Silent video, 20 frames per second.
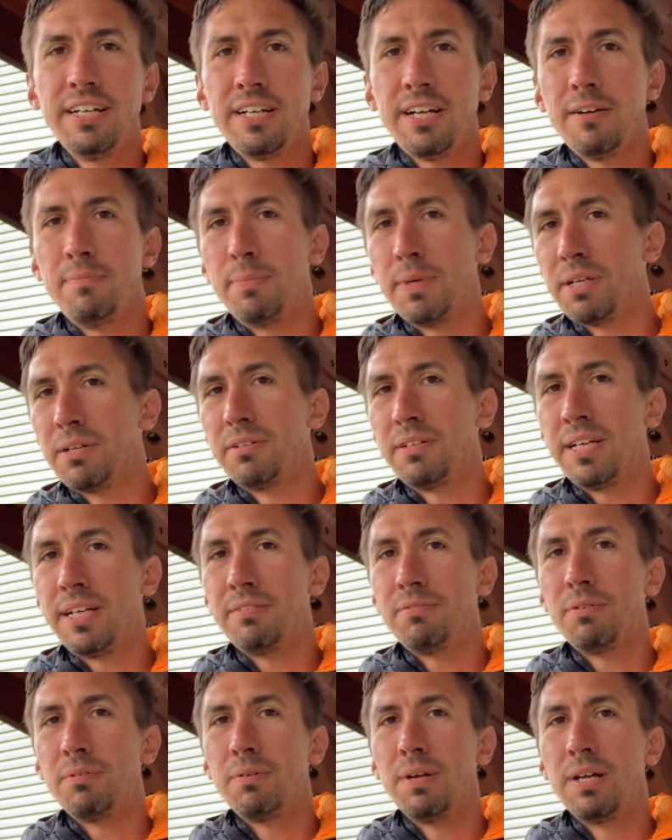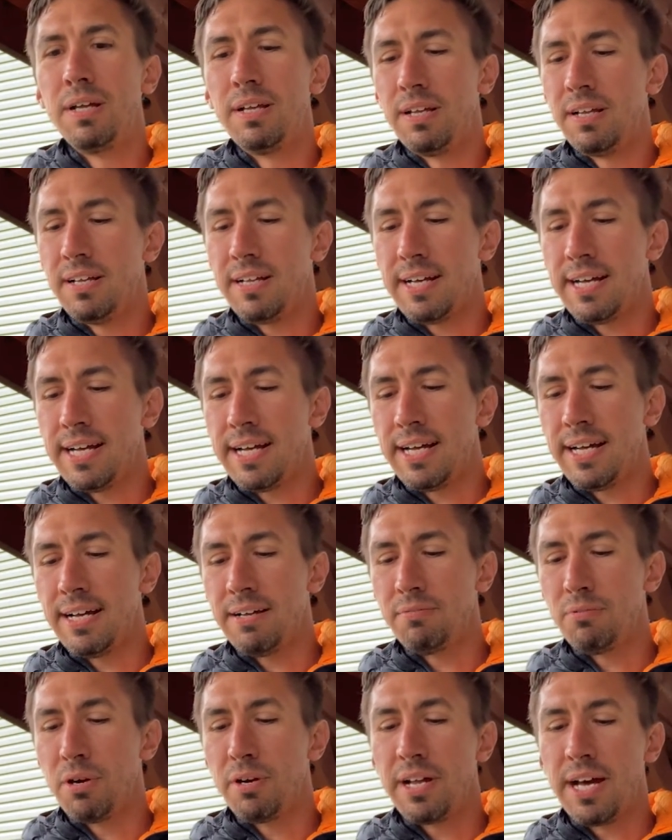of Middleton,
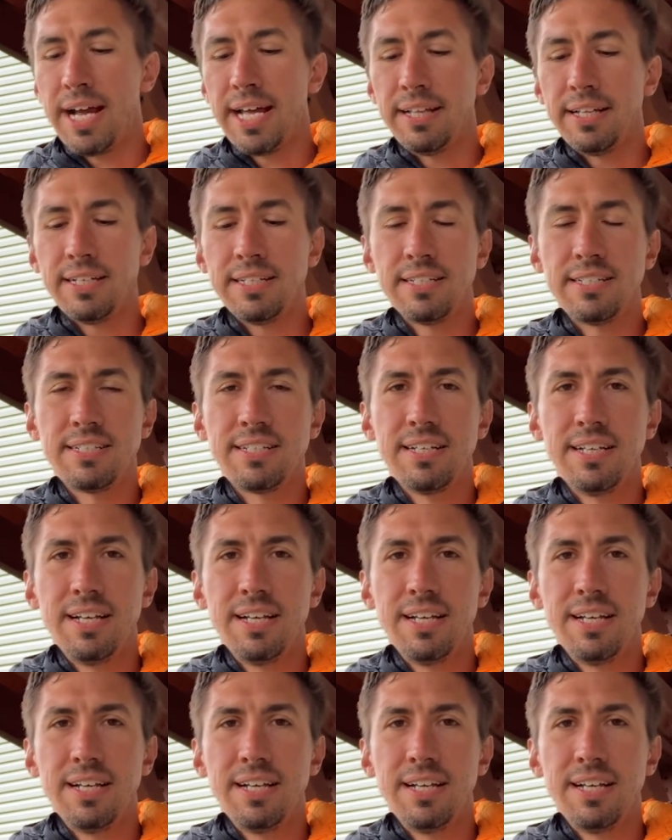Rhode Island,